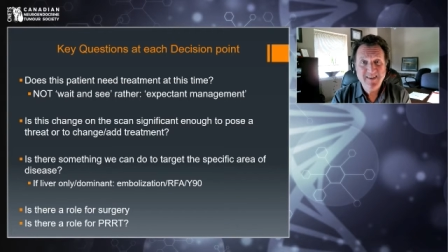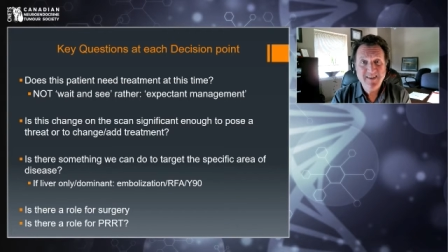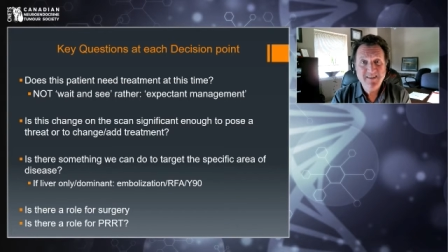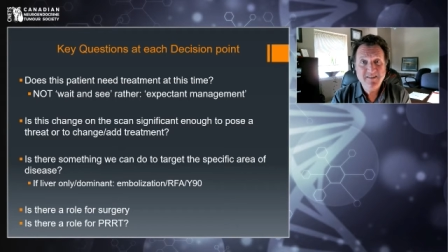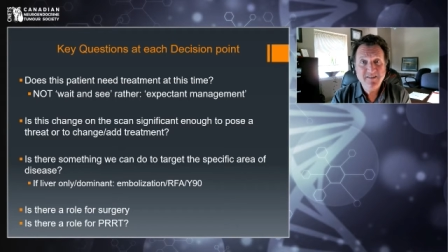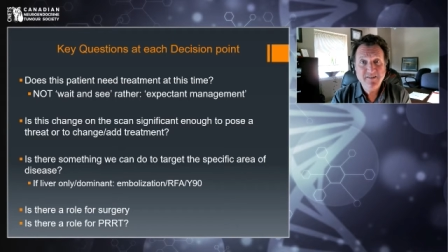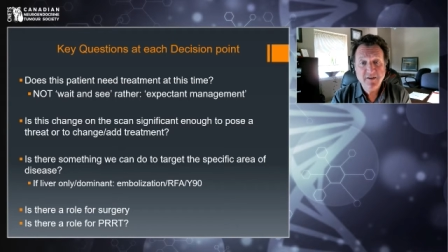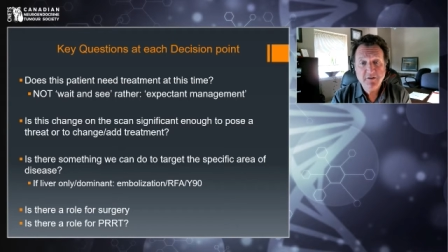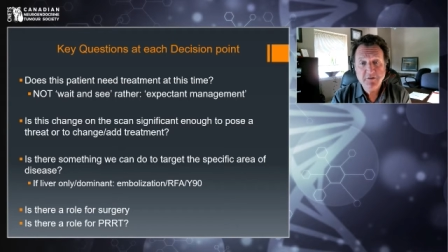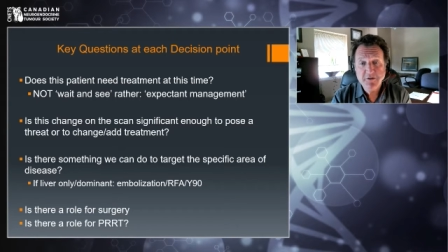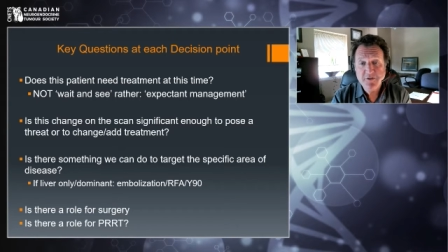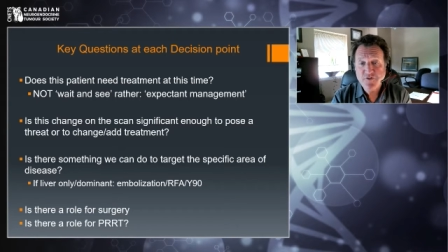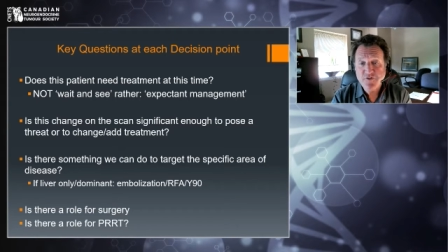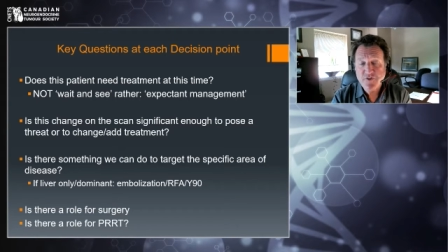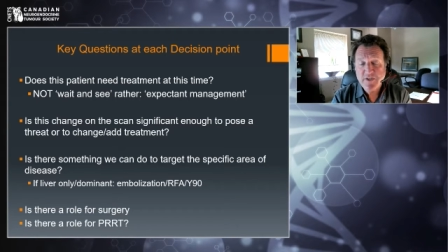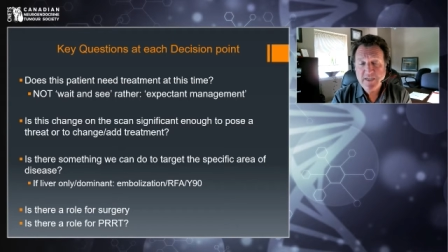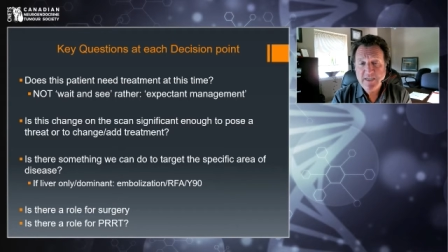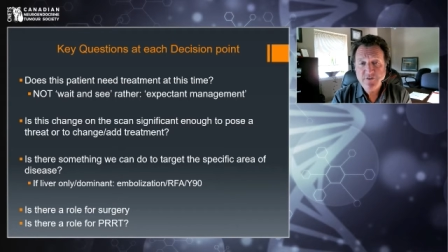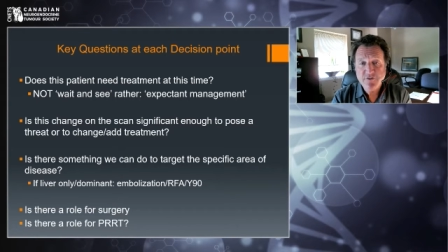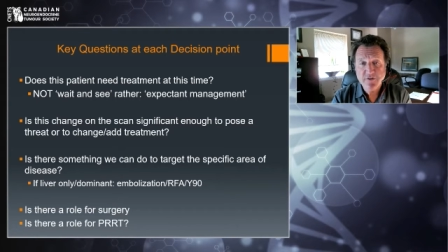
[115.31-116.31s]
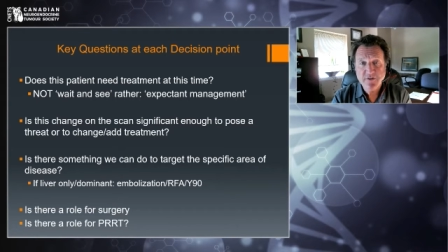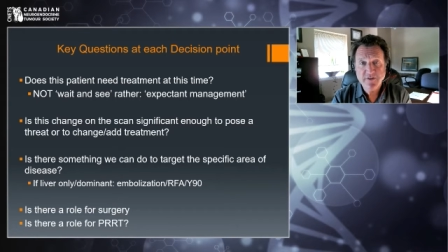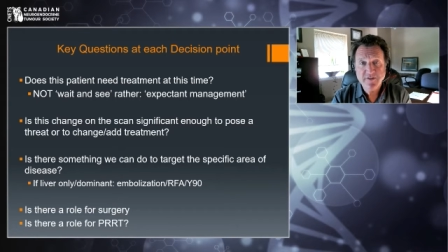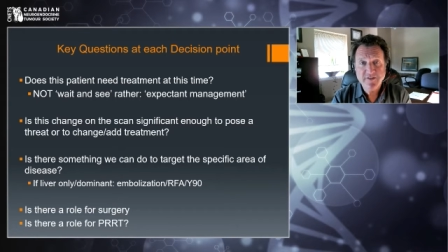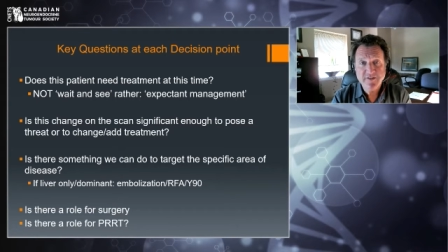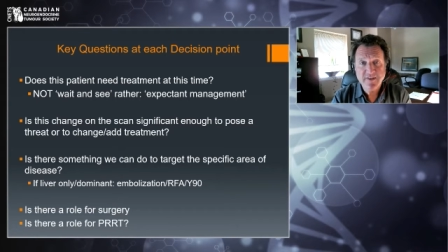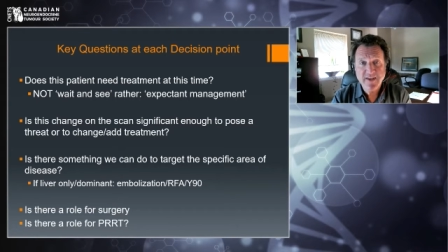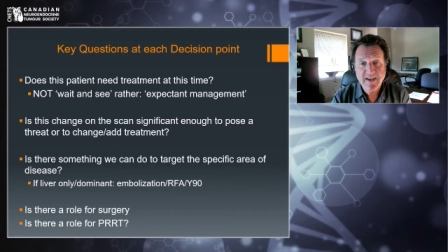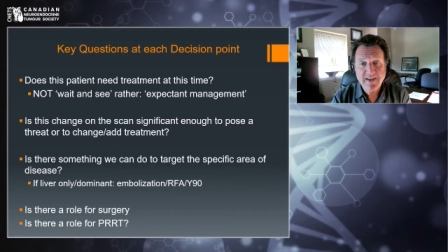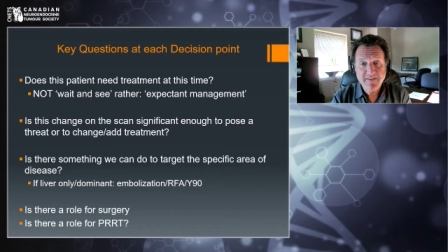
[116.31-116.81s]
is there a change on the
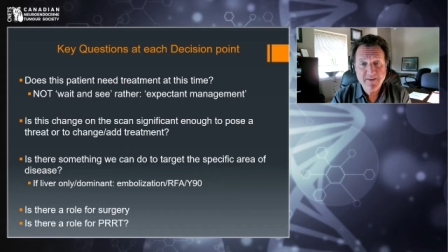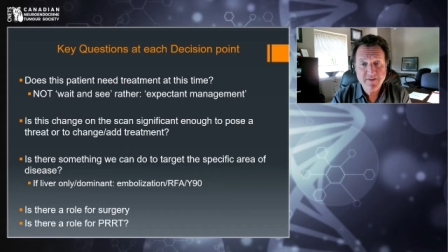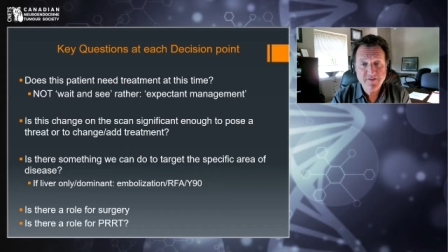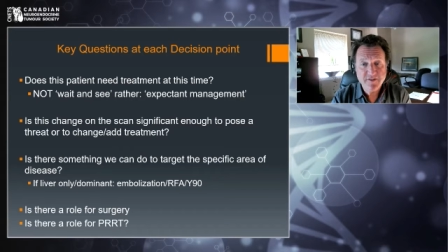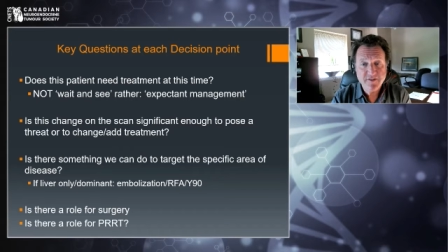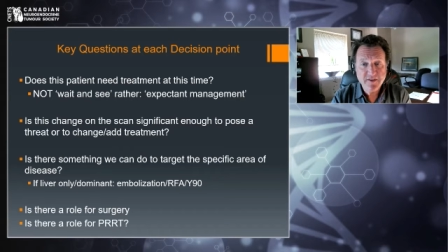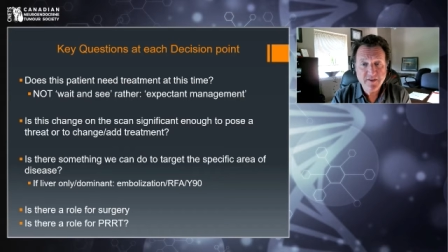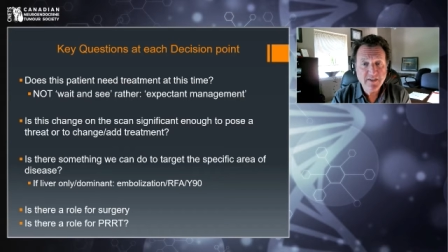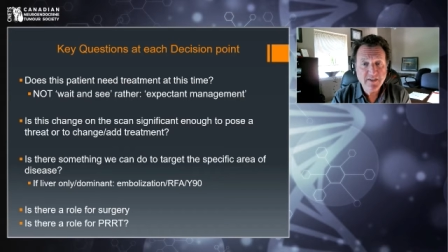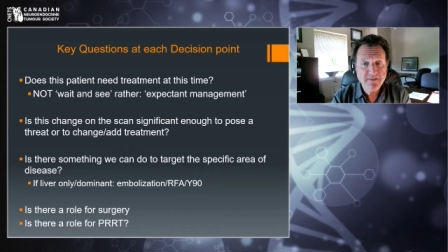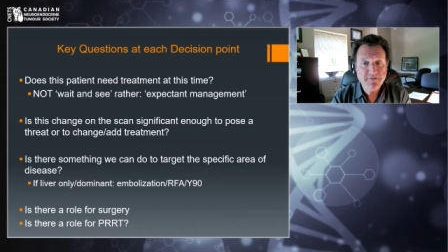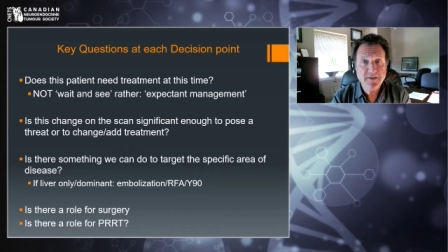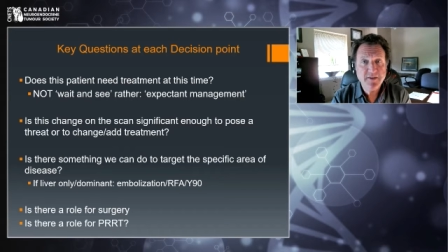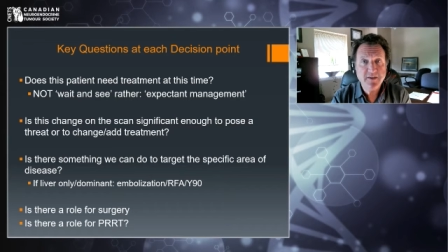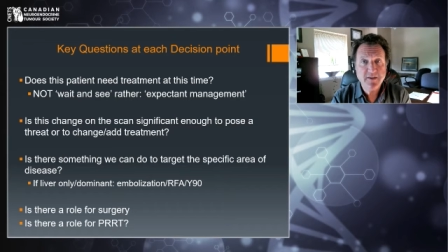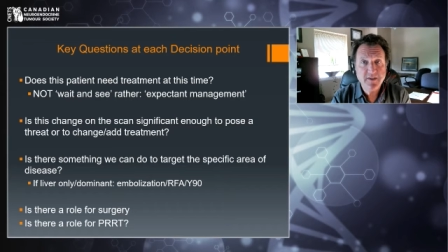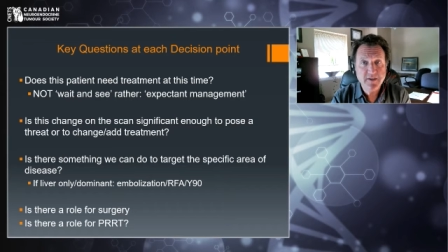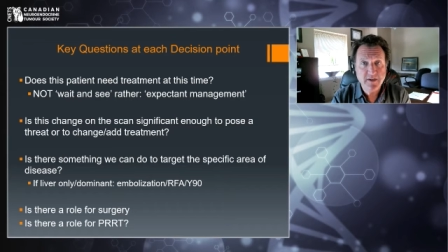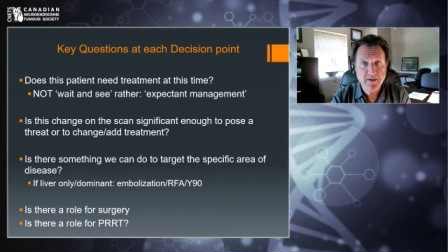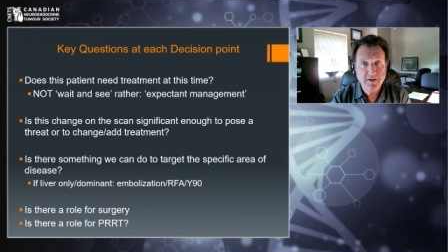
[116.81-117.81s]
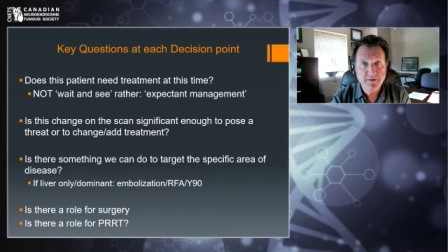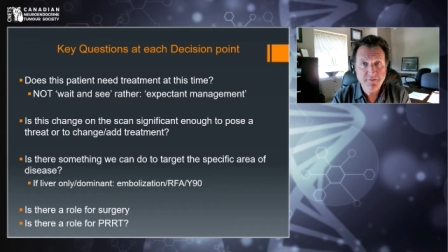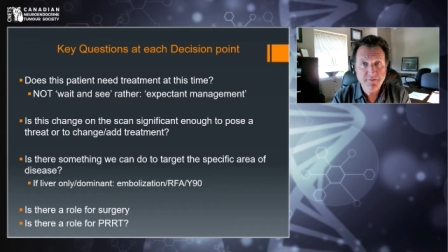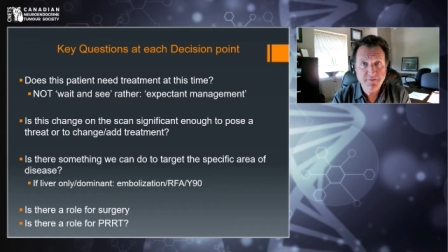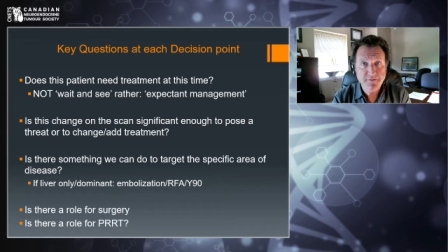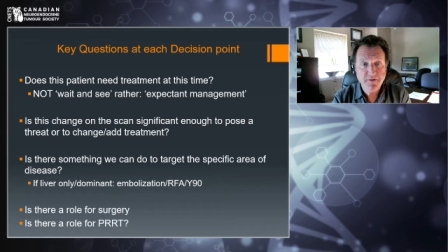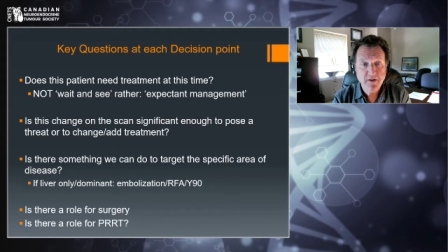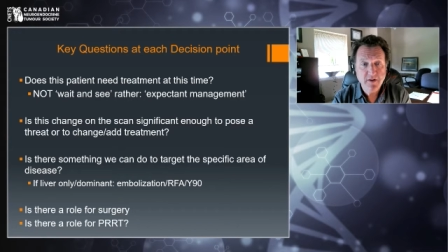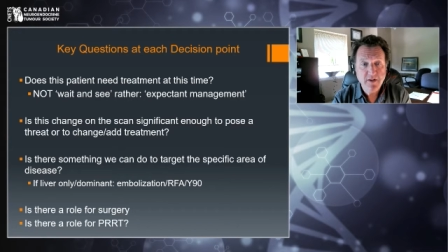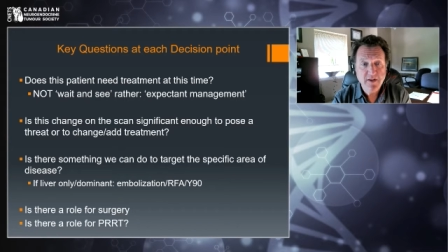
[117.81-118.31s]
scan that's significant enough